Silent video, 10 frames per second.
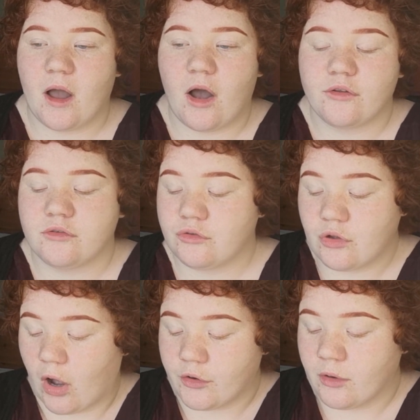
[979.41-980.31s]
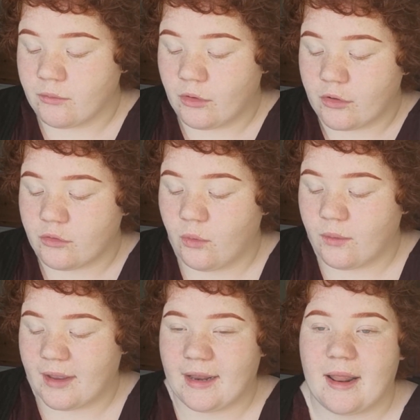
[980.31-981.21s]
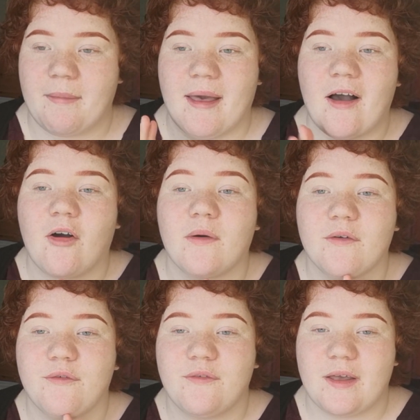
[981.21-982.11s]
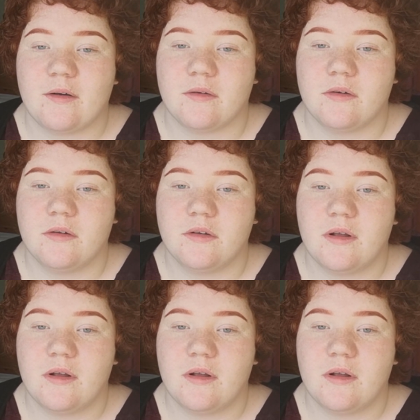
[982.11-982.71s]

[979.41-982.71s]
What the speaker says: I don't like talking about how I feel,